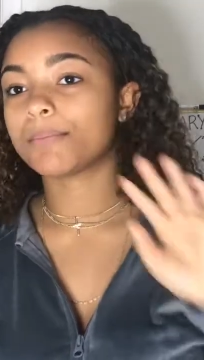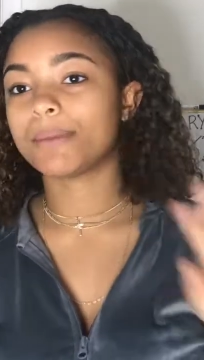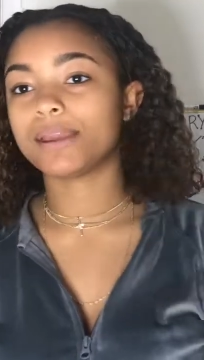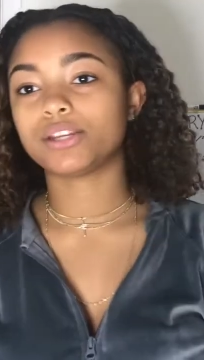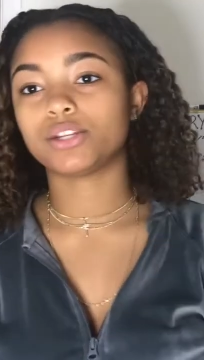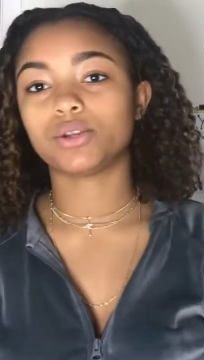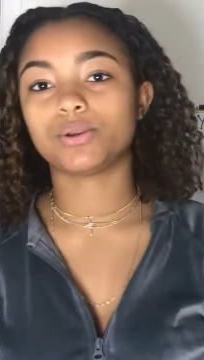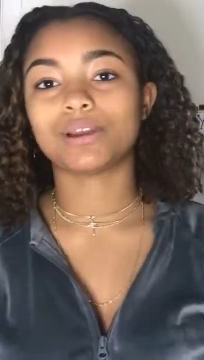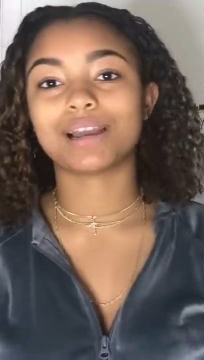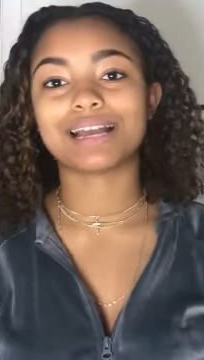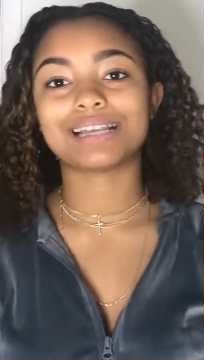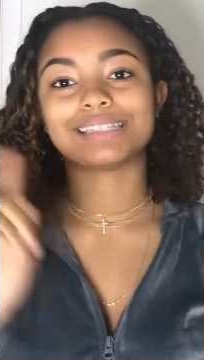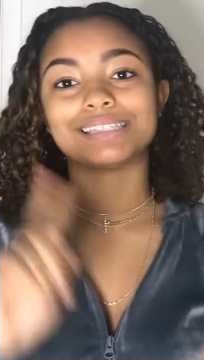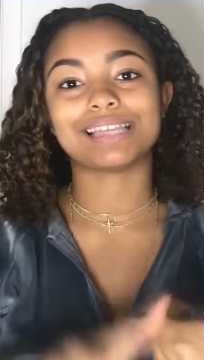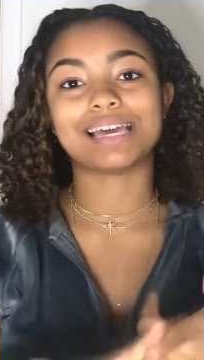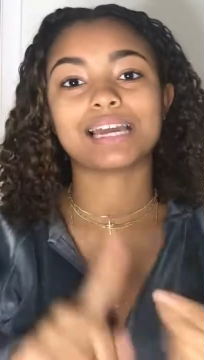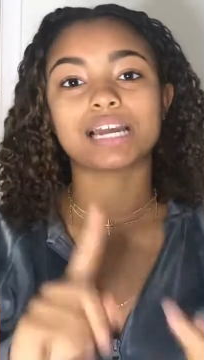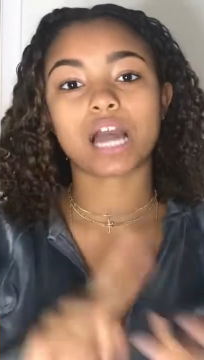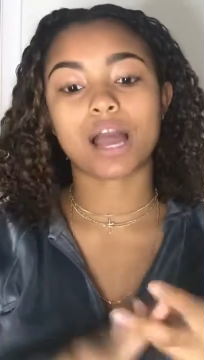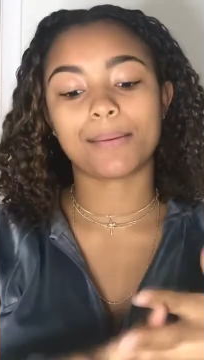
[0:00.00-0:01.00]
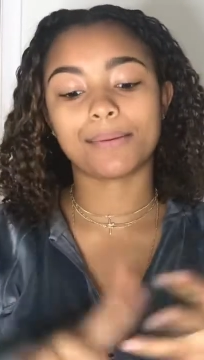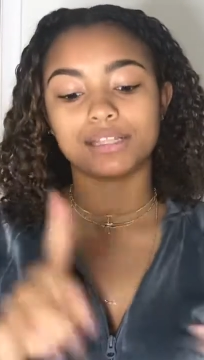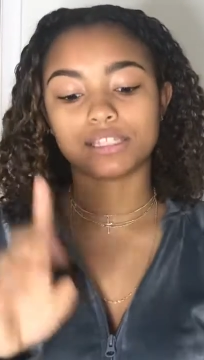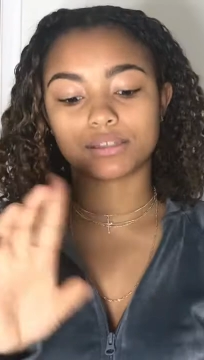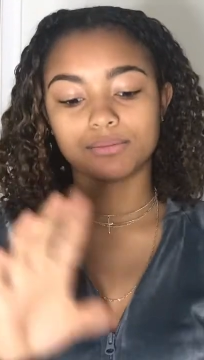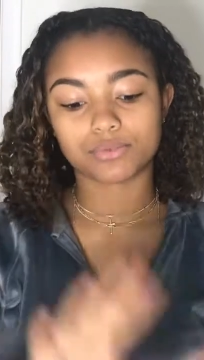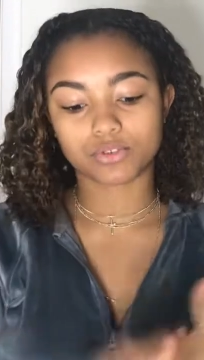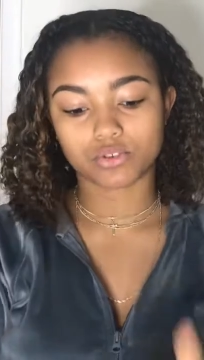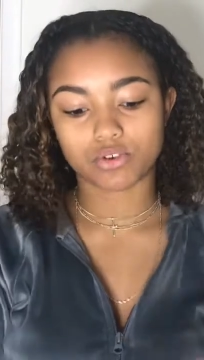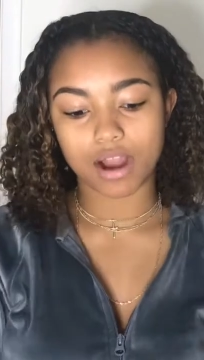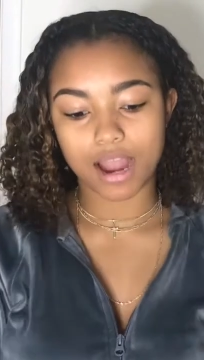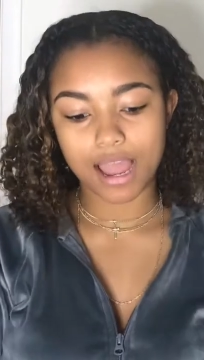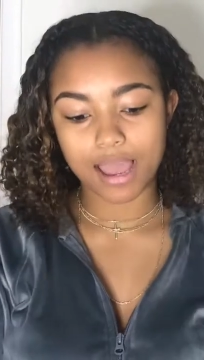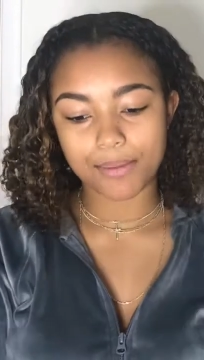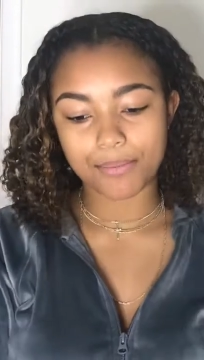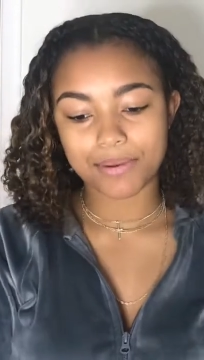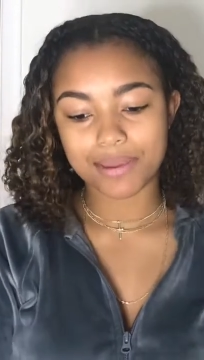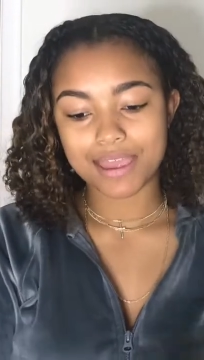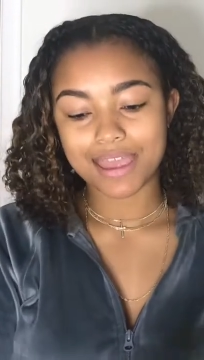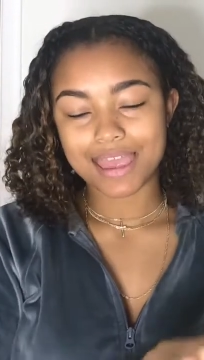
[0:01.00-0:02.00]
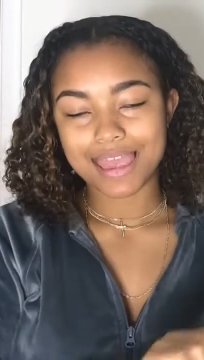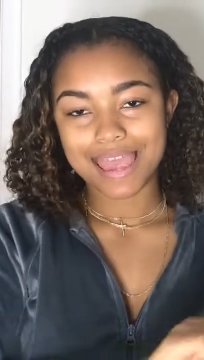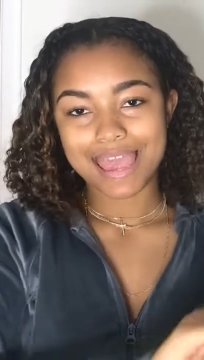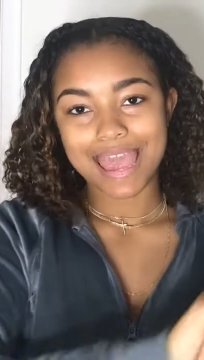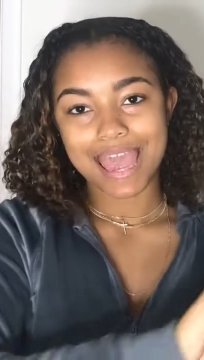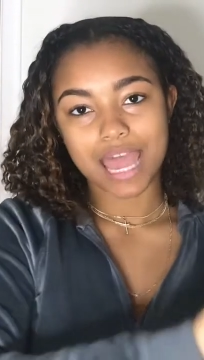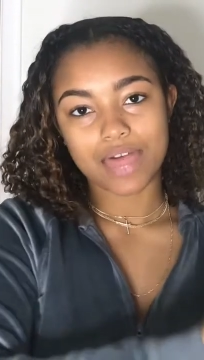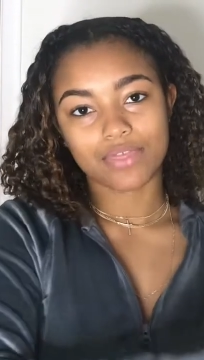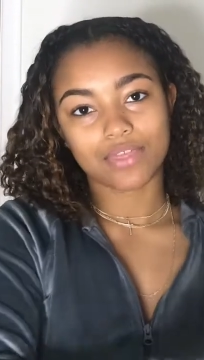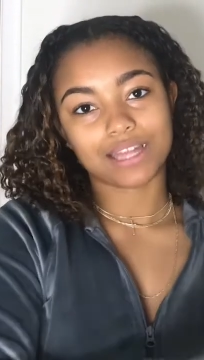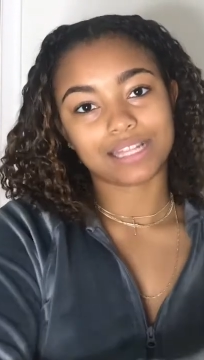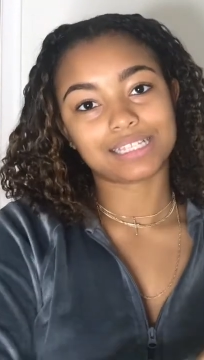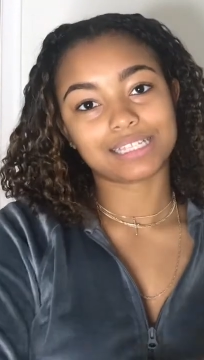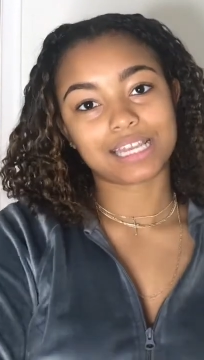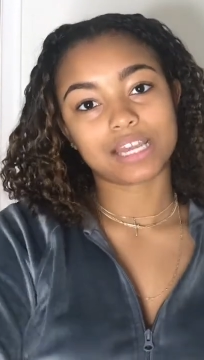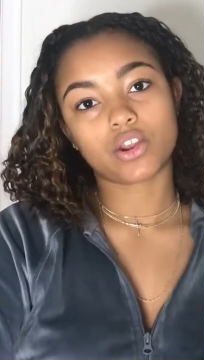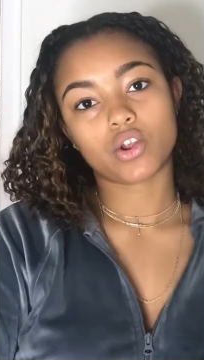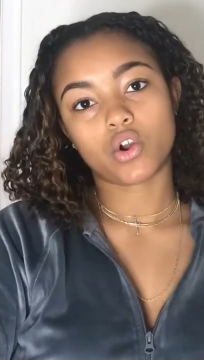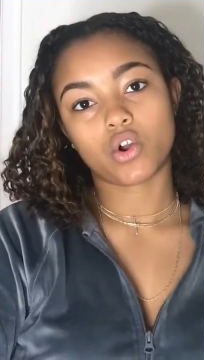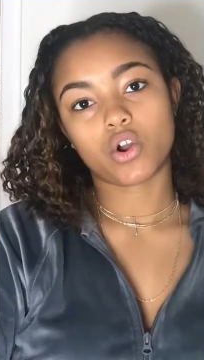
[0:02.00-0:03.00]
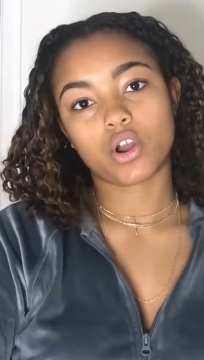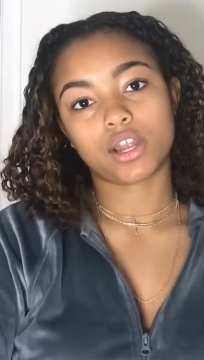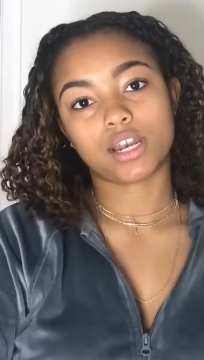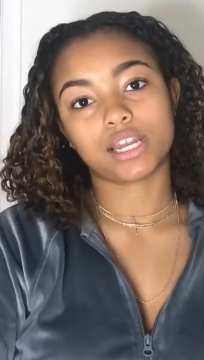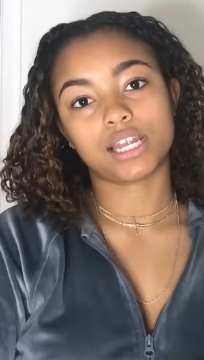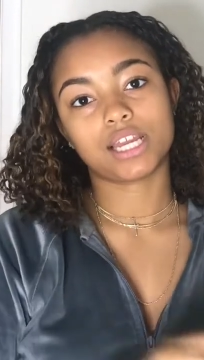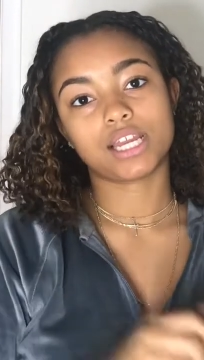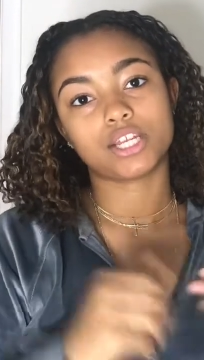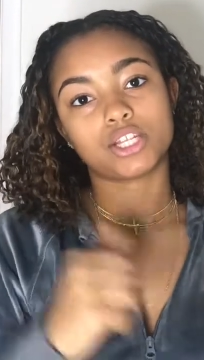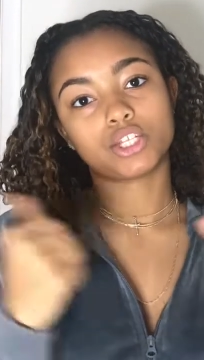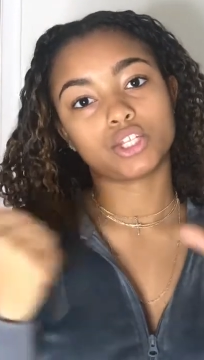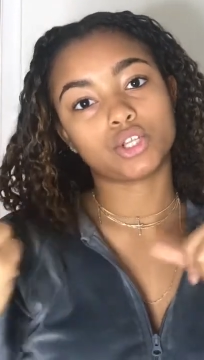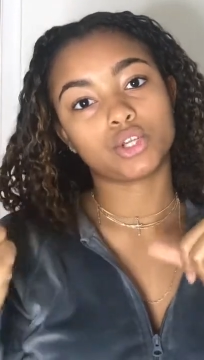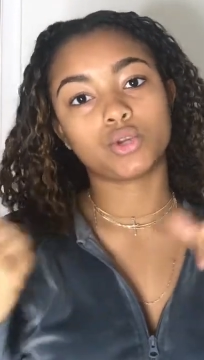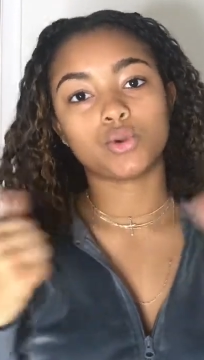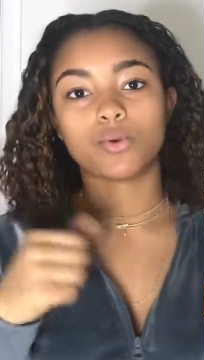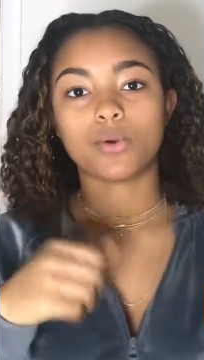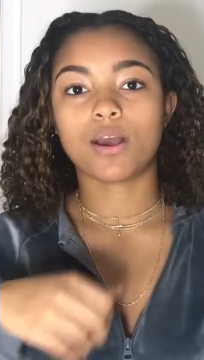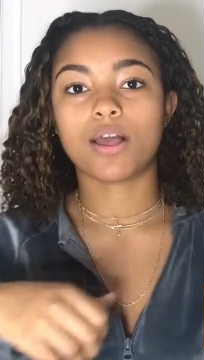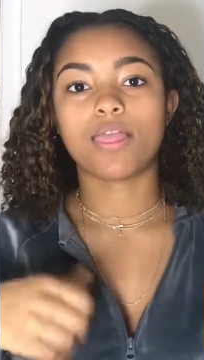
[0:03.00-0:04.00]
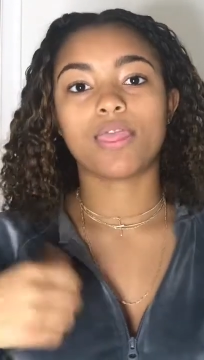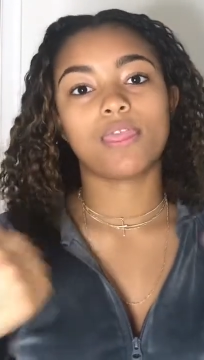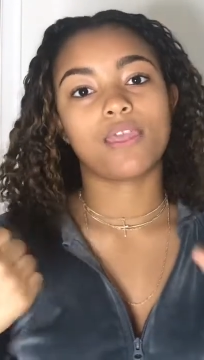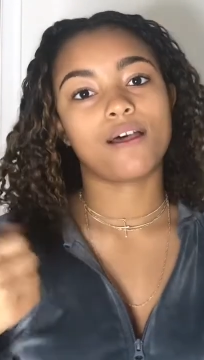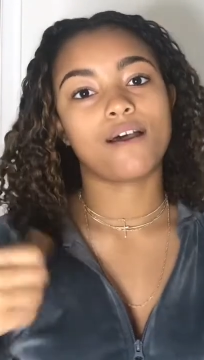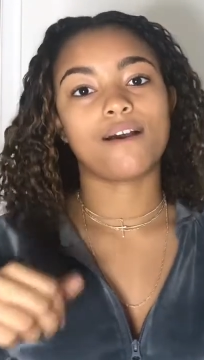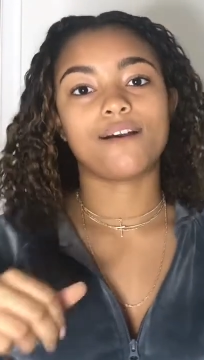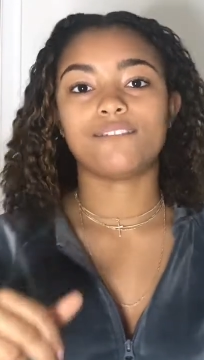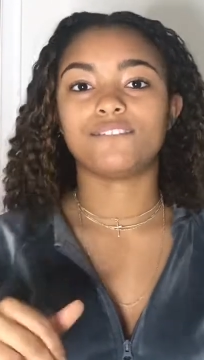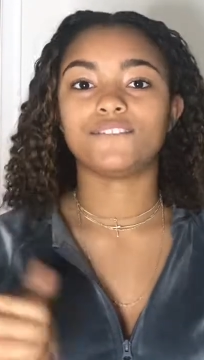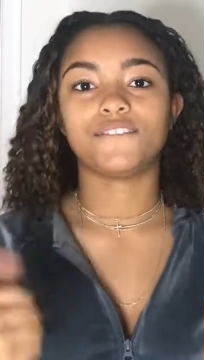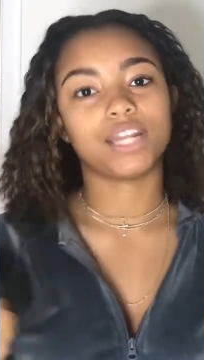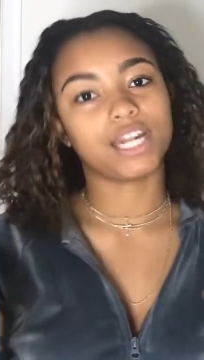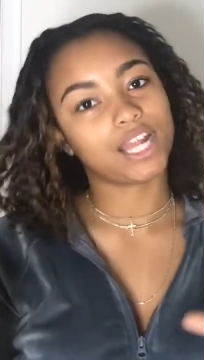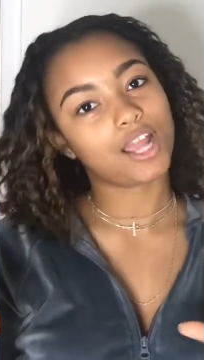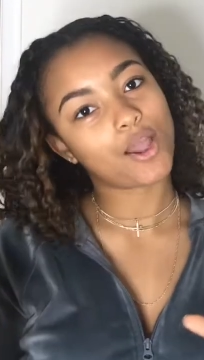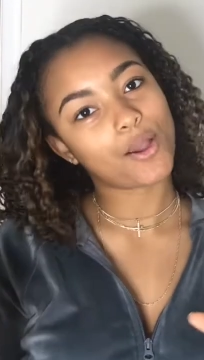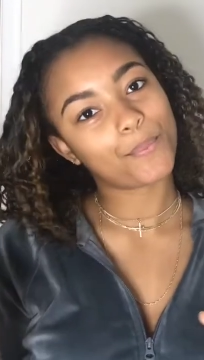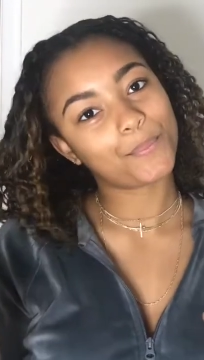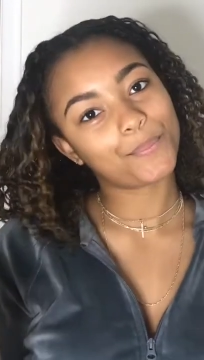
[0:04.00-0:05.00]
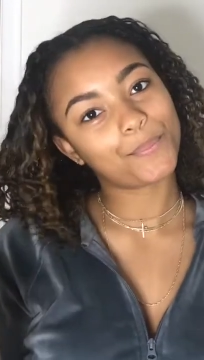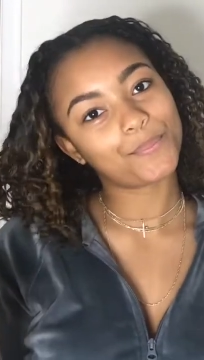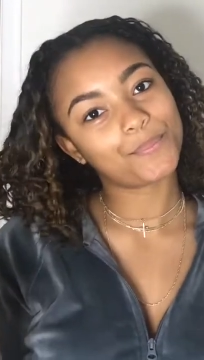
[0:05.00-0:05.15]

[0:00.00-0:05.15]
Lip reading: Make sure you guys like, comment, and subscribe, and let's get on to the video.